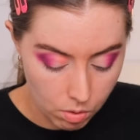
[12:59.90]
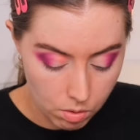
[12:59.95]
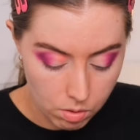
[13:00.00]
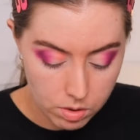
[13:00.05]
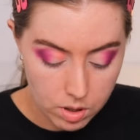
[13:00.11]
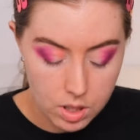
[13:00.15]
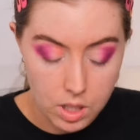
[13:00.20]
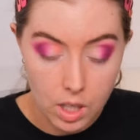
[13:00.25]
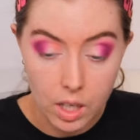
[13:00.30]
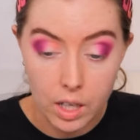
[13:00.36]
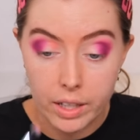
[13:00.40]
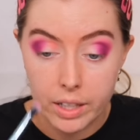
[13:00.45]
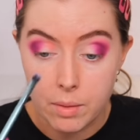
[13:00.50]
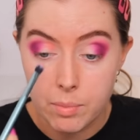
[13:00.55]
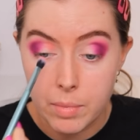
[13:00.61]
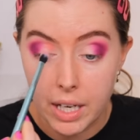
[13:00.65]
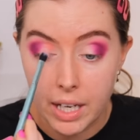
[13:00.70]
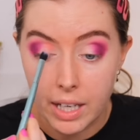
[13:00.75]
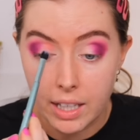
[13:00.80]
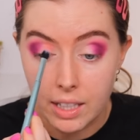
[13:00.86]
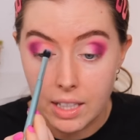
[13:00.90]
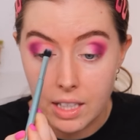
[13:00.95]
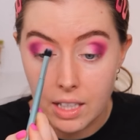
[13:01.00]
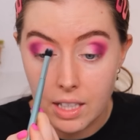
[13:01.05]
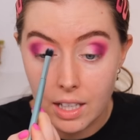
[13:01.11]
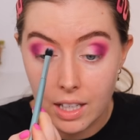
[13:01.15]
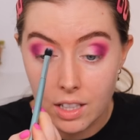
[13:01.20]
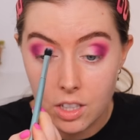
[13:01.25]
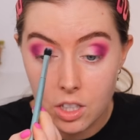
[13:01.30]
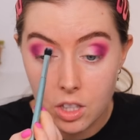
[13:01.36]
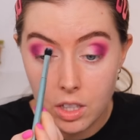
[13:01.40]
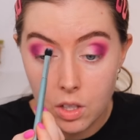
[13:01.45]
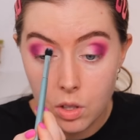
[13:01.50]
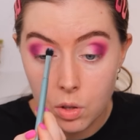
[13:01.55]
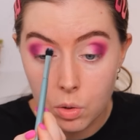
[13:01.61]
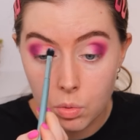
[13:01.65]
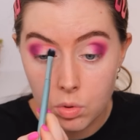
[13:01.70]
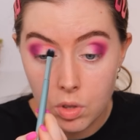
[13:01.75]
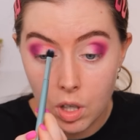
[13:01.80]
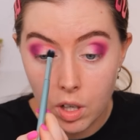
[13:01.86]
all the time, and he actually
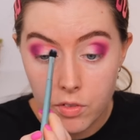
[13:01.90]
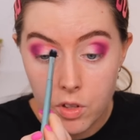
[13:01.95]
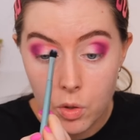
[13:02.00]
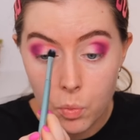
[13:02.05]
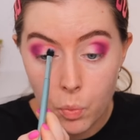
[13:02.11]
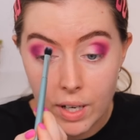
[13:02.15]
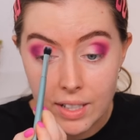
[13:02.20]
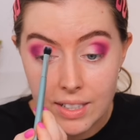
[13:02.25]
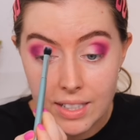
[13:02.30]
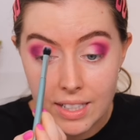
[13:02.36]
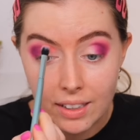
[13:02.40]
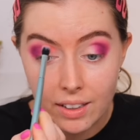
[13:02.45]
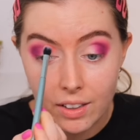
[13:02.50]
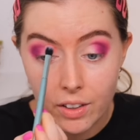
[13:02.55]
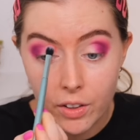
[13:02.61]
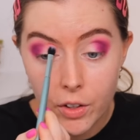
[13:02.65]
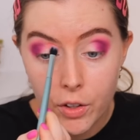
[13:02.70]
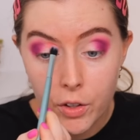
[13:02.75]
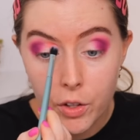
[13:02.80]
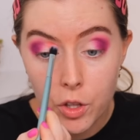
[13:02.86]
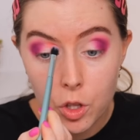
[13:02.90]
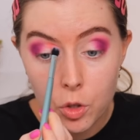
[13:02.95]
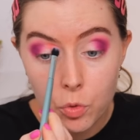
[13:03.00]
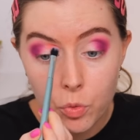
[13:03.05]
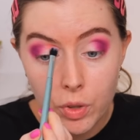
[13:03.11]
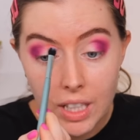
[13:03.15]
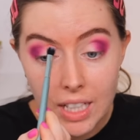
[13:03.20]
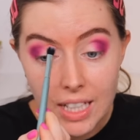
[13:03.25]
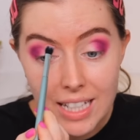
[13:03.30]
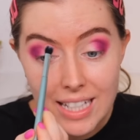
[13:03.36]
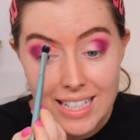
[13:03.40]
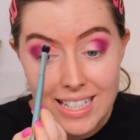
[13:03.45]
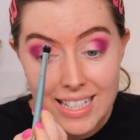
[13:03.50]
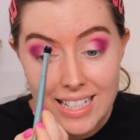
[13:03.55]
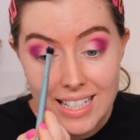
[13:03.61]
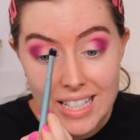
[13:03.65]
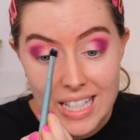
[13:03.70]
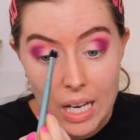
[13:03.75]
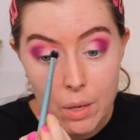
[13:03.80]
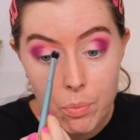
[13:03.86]
called off the wedding three
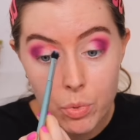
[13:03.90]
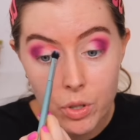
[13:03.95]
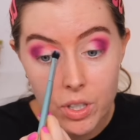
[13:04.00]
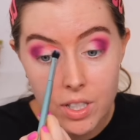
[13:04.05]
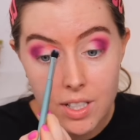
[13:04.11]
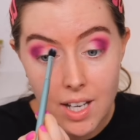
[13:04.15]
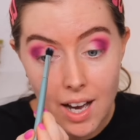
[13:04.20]
separate